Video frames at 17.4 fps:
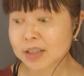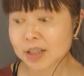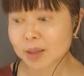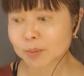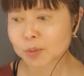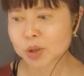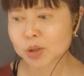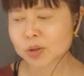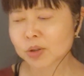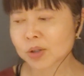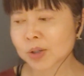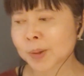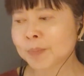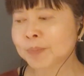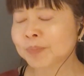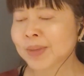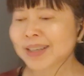And I'm
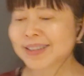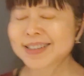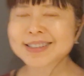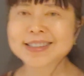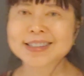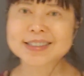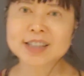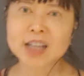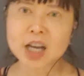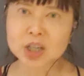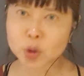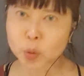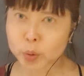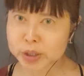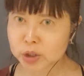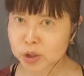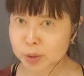sure this is not
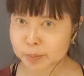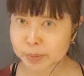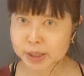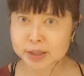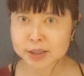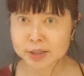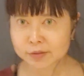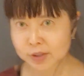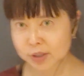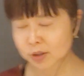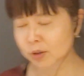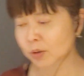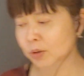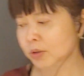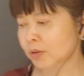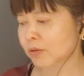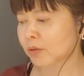going to be
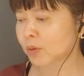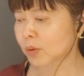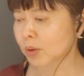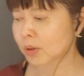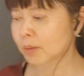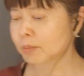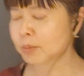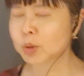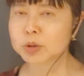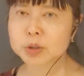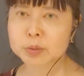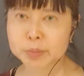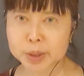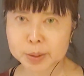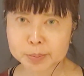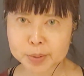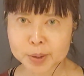difficult for most
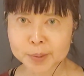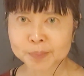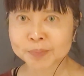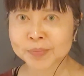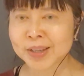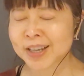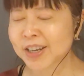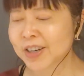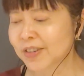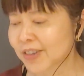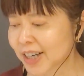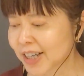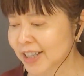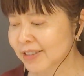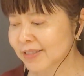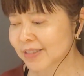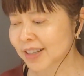people,
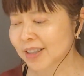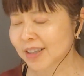right?